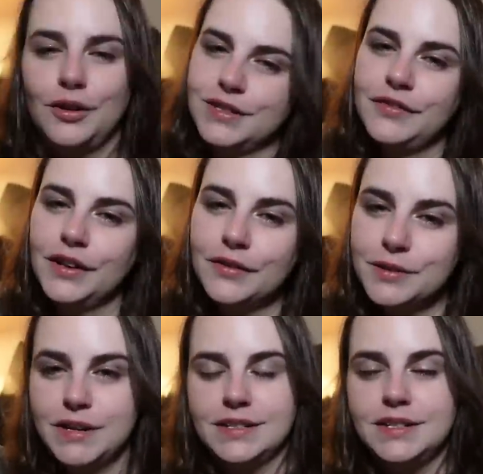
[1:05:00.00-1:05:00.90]
also fell in love
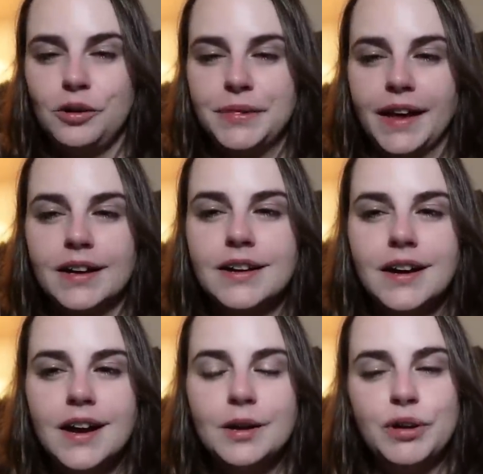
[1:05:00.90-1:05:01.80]
with me because he told me that,
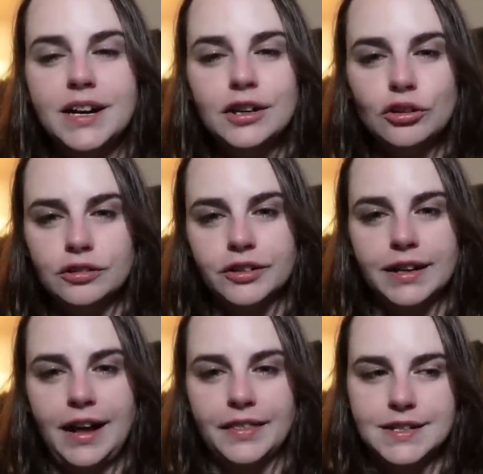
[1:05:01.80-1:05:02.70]
but he had a
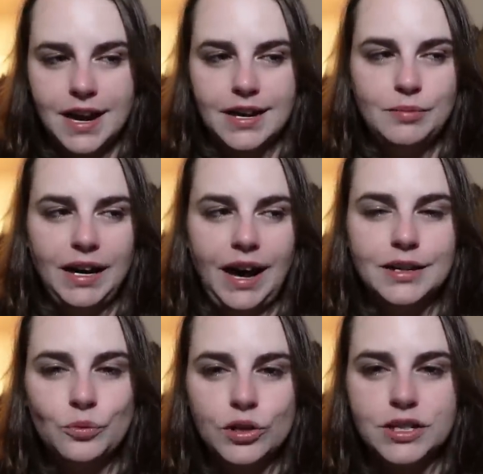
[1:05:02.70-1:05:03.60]
girlfriend at the time, and I
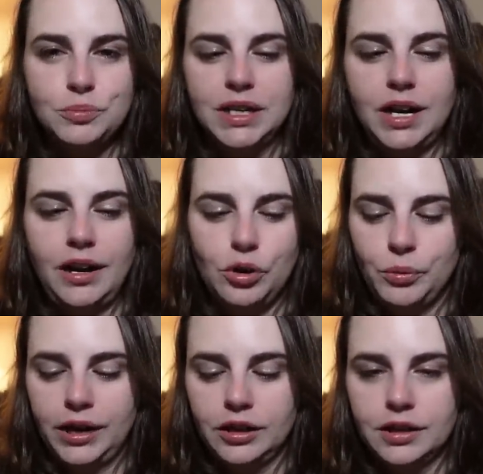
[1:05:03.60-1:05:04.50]
didn't want to be a
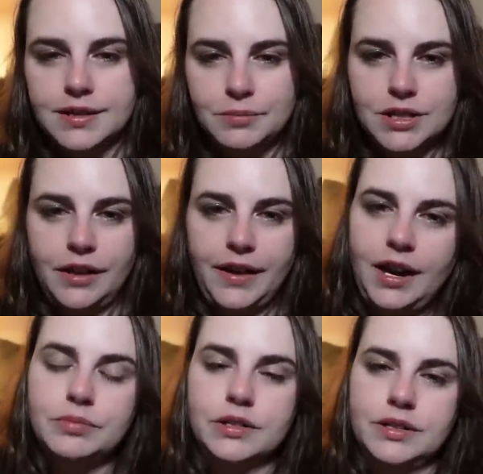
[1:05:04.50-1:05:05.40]
homewrecker because I'm just not that
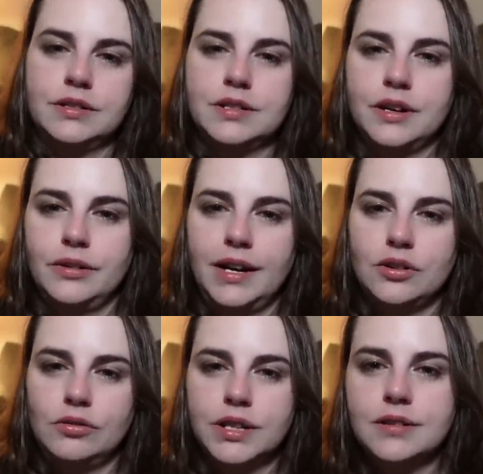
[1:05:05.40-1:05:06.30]
kind of person. So I
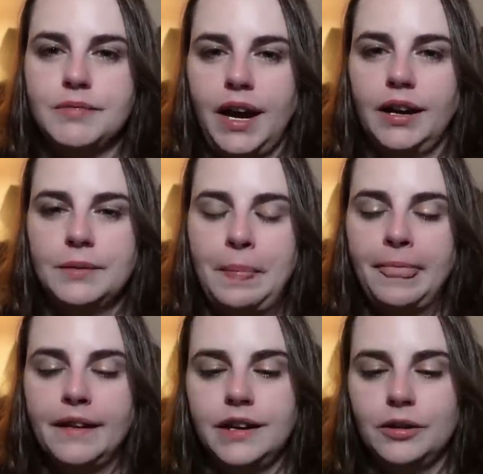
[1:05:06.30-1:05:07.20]
told him that,
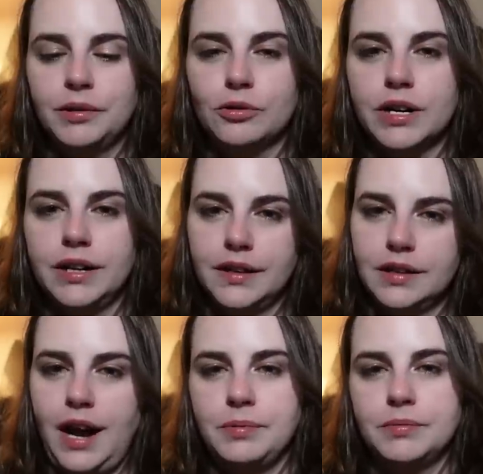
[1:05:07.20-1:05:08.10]
you know, before anything
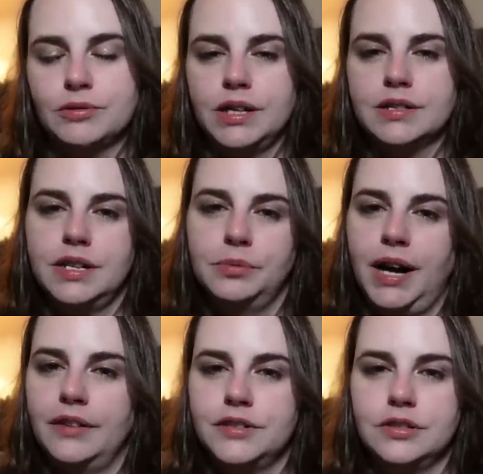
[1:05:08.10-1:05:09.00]
could happen between us, he would
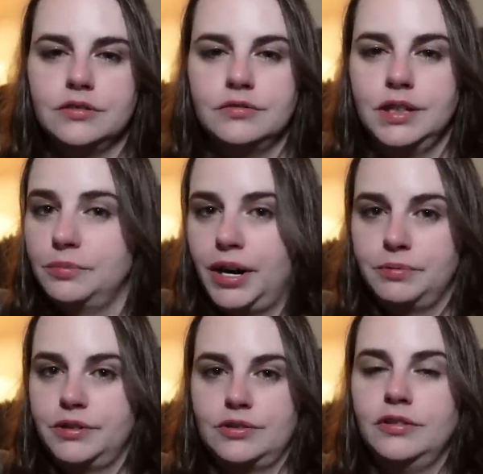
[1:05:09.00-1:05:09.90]
have to, you know, break
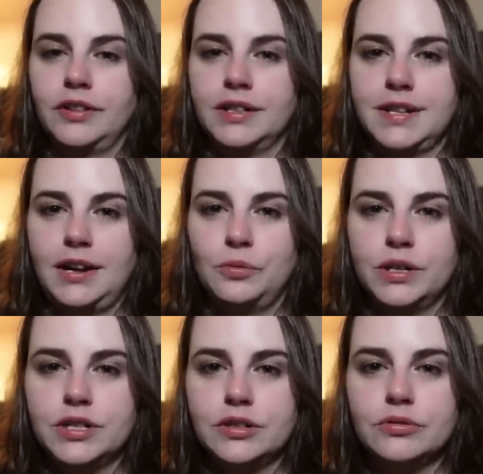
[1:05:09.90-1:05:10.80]
up with his girlfriend because I don't
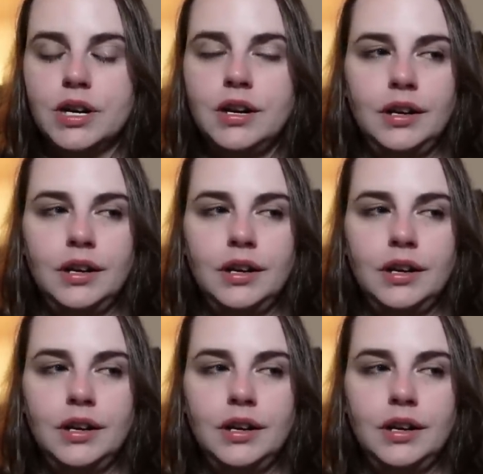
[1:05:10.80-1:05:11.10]
want to,